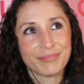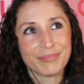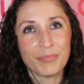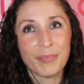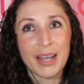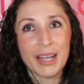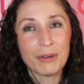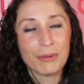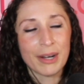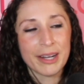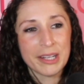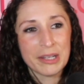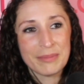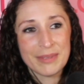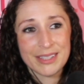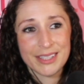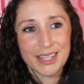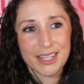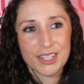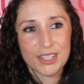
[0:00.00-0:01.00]
My
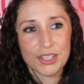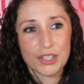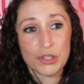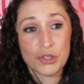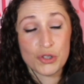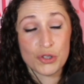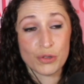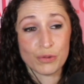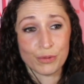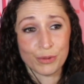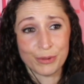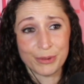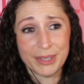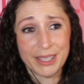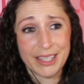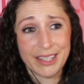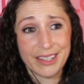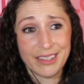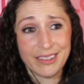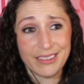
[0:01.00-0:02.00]
recommendation
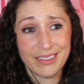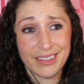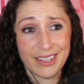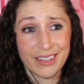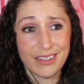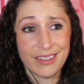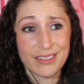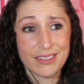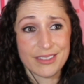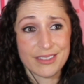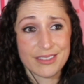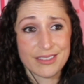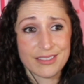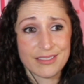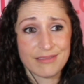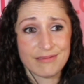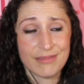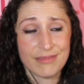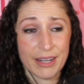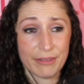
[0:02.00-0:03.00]
truly is
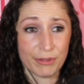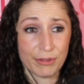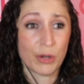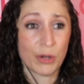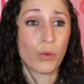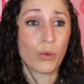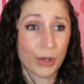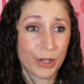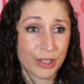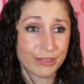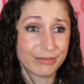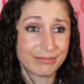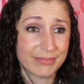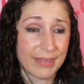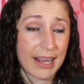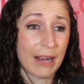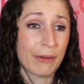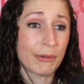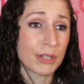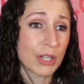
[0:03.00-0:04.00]
every quarter.
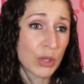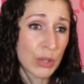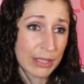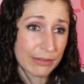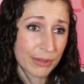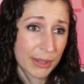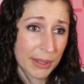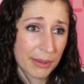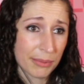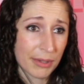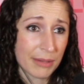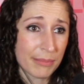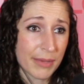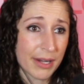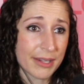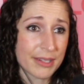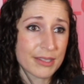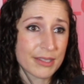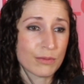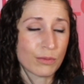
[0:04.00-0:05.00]
I would go every 3
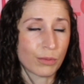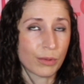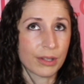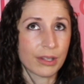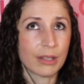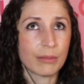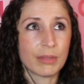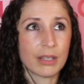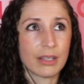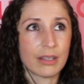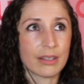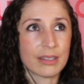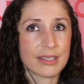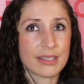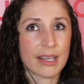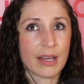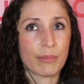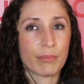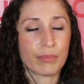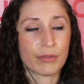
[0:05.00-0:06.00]
months really because
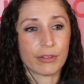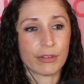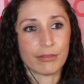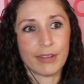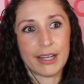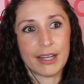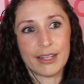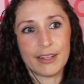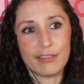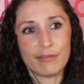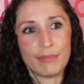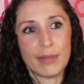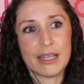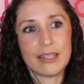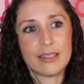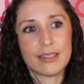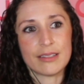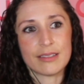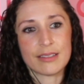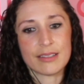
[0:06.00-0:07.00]
that preventative
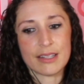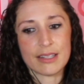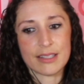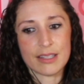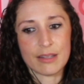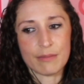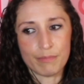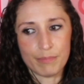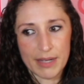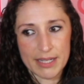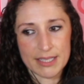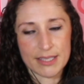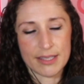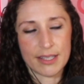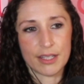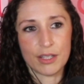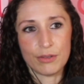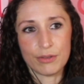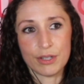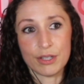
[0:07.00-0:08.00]
maintenance is the best
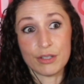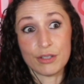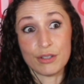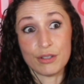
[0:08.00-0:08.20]
thing you can